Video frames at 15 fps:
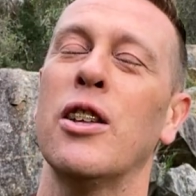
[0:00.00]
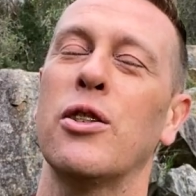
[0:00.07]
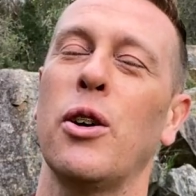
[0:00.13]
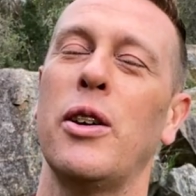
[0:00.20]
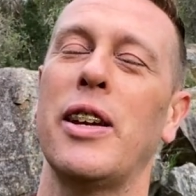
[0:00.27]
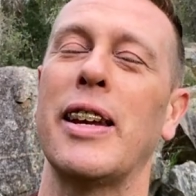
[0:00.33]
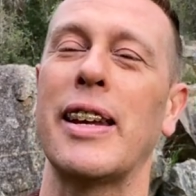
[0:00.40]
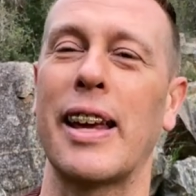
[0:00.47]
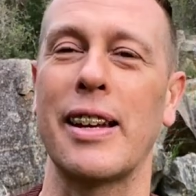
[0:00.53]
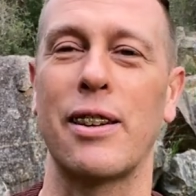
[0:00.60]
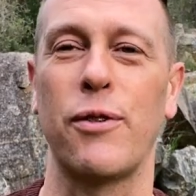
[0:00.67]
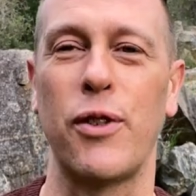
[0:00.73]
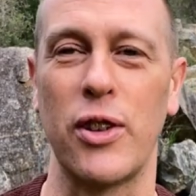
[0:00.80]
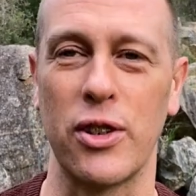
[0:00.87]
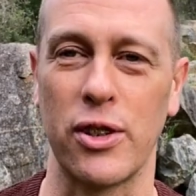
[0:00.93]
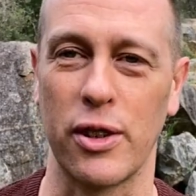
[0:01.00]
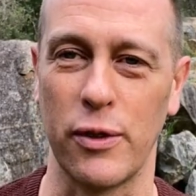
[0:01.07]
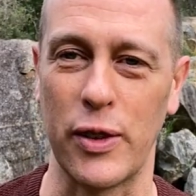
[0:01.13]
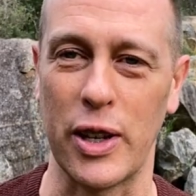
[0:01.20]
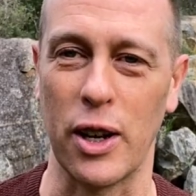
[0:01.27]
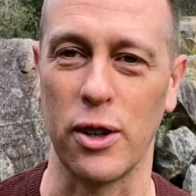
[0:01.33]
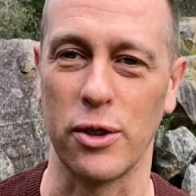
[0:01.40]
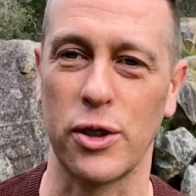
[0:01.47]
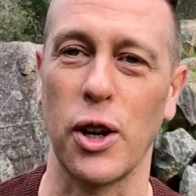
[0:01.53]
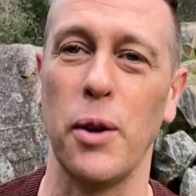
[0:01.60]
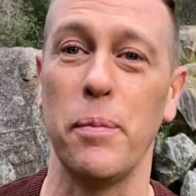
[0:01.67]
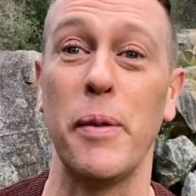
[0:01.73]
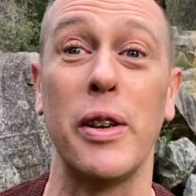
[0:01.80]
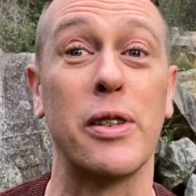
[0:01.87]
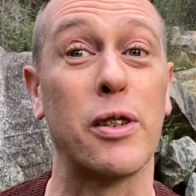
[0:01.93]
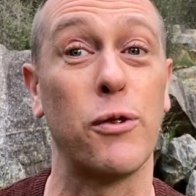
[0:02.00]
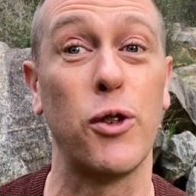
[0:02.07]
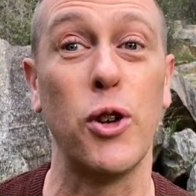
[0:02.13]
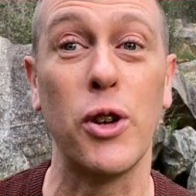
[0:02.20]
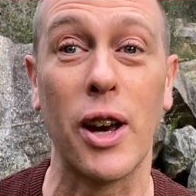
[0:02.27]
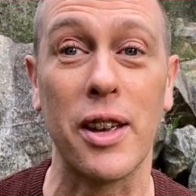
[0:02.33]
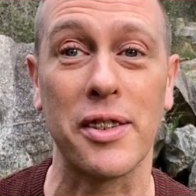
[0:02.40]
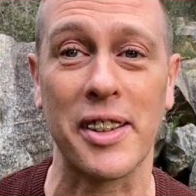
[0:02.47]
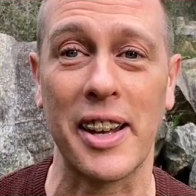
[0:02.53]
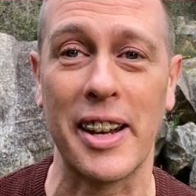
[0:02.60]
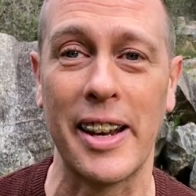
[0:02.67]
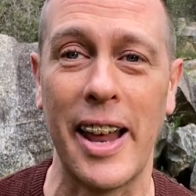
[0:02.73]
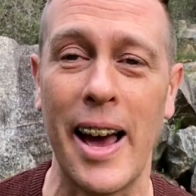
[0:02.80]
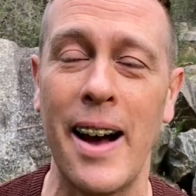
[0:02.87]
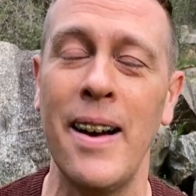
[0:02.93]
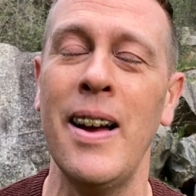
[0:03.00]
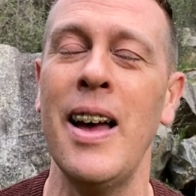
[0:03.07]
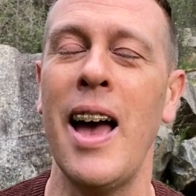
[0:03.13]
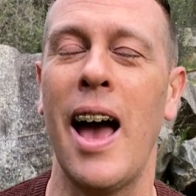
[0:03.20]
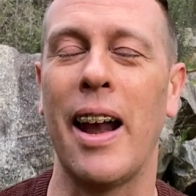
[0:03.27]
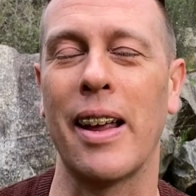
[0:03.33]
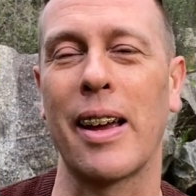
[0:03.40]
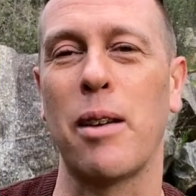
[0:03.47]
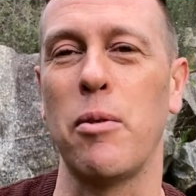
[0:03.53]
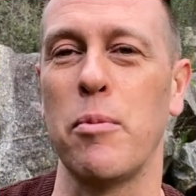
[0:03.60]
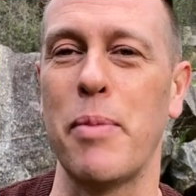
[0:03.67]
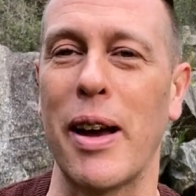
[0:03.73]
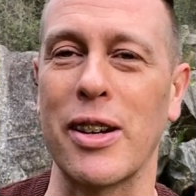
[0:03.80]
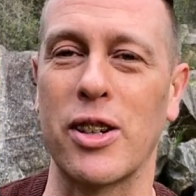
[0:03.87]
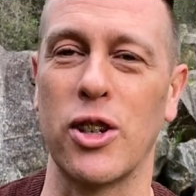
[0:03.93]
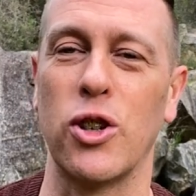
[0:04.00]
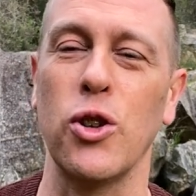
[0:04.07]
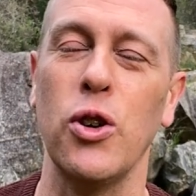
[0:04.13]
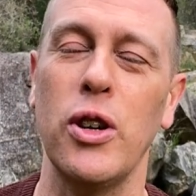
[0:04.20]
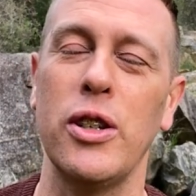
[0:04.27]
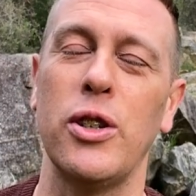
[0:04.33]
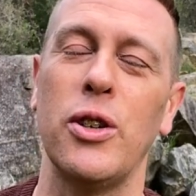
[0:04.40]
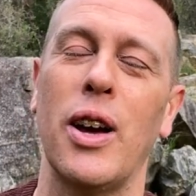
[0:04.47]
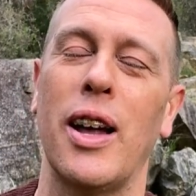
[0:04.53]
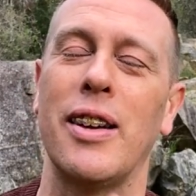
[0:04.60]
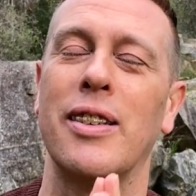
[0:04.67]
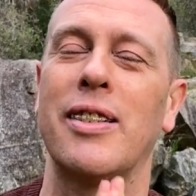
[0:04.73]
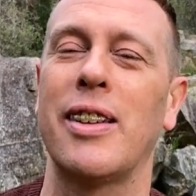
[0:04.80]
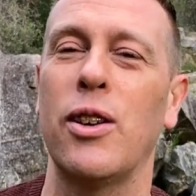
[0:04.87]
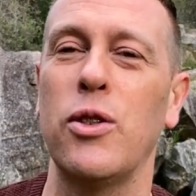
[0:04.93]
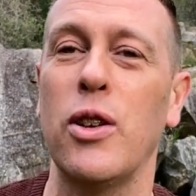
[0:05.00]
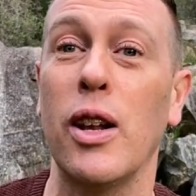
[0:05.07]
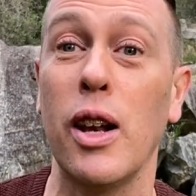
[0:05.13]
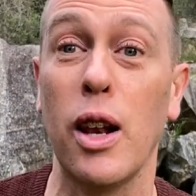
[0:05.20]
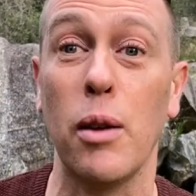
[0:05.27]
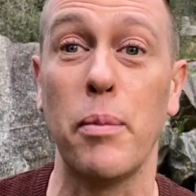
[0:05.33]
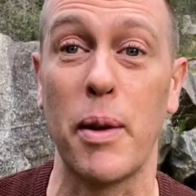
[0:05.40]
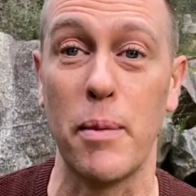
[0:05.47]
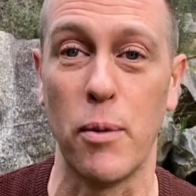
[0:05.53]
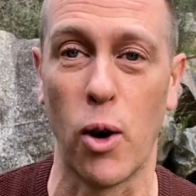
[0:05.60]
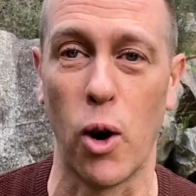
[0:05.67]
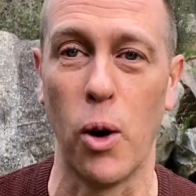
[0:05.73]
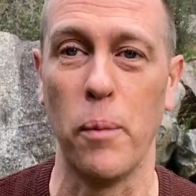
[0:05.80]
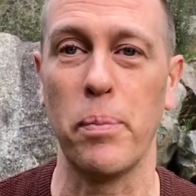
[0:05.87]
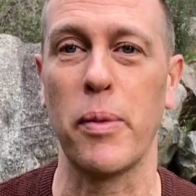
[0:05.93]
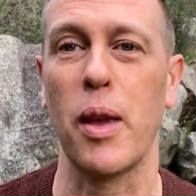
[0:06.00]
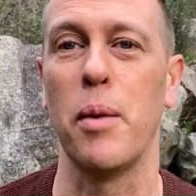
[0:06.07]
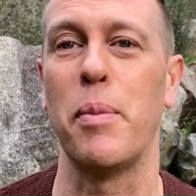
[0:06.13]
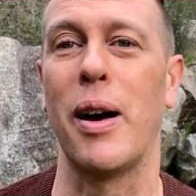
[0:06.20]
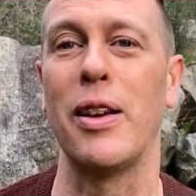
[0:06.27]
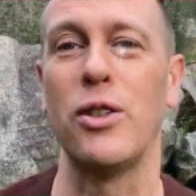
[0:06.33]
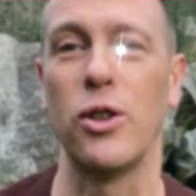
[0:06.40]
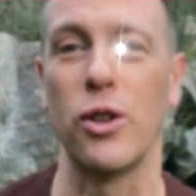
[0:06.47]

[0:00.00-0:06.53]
so I didn't get to finish the video. So, it's a few days later now, and I'm coming back to join you and tell you a little bit more about